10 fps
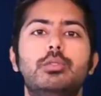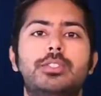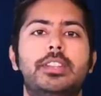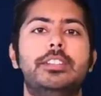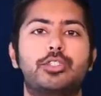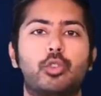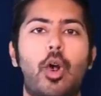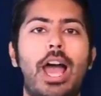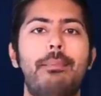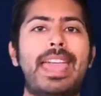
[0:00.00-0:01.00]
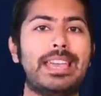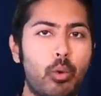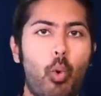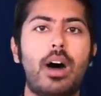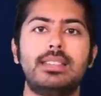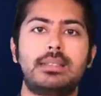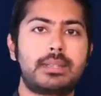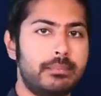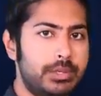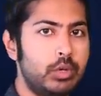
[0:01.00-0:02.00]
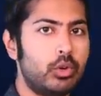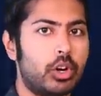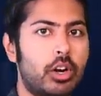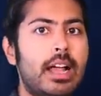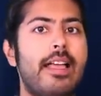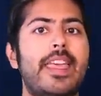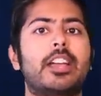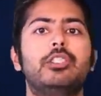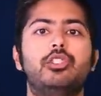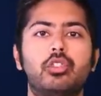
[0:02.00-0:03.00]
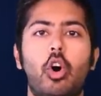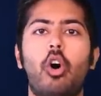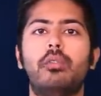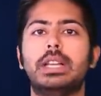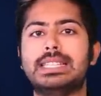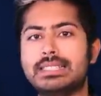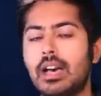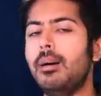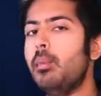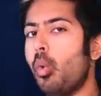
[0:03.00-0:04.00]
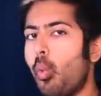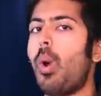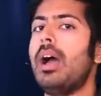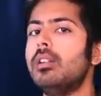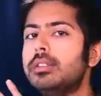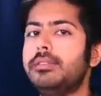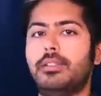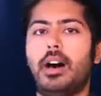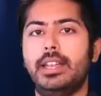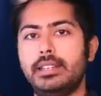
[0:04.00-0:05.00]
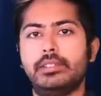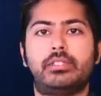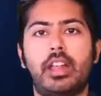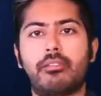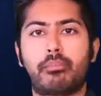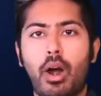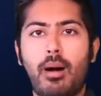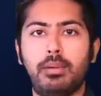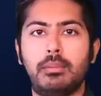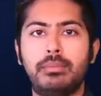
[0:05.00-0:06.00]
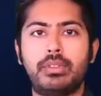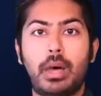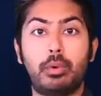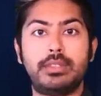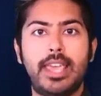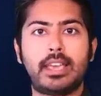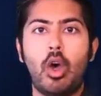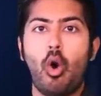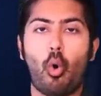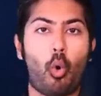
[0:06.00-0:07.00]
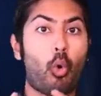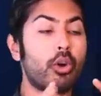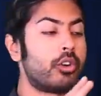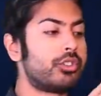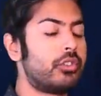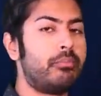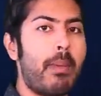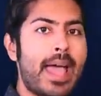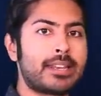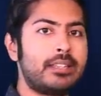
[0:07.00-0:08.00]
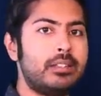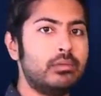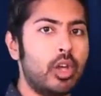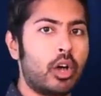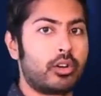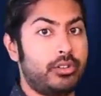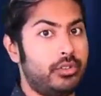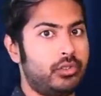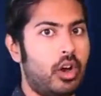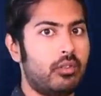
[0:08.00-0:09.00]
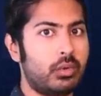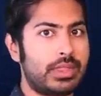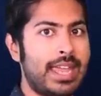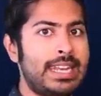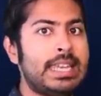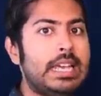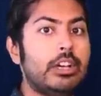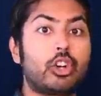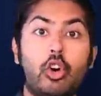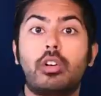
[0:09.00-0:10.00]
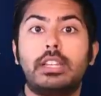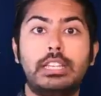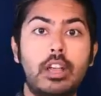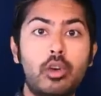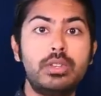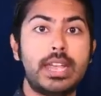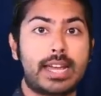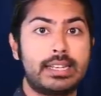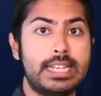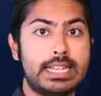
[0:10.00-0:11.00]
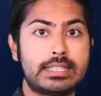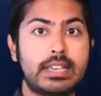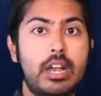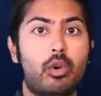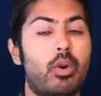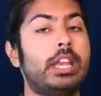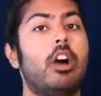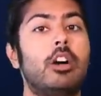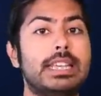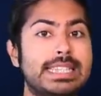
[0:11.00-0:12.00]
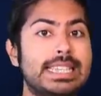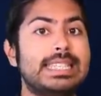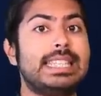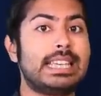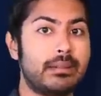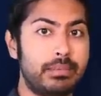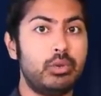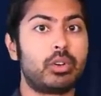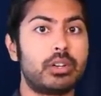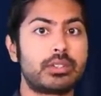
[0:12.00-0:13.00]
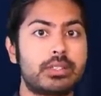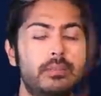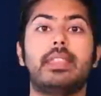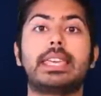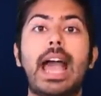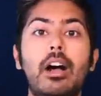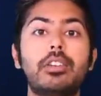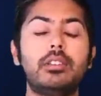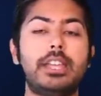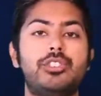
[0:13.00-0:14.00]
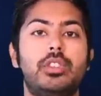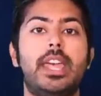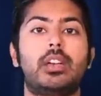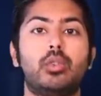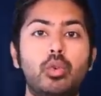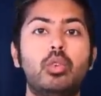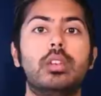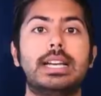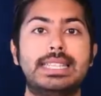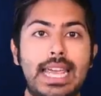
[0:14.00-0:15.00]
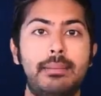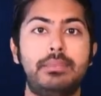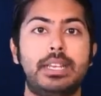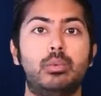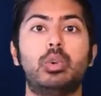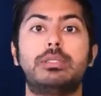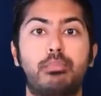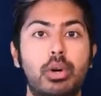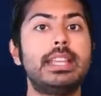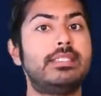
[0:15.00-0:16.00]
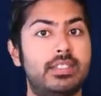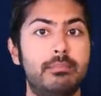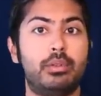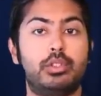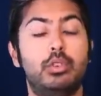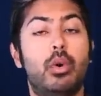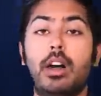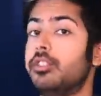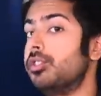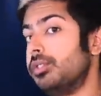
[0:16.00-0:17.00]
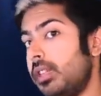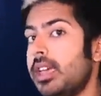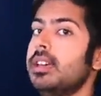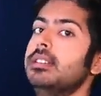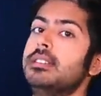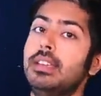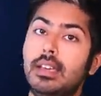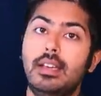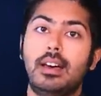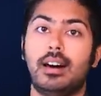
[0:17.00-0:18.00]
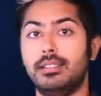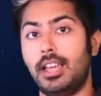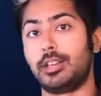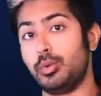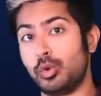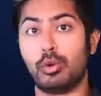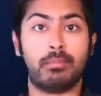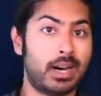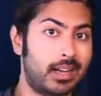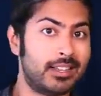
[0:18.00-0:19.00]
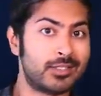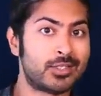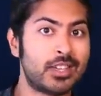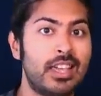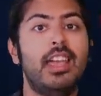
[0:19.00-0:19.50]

used to describe a quantum computer that could solve some well-defined set of problems that would take orders of magnitude longer to solve with any currently known techniques running on existing computers. The calculation that Google attempted was pretty simple to understand, unlike Google Buzz.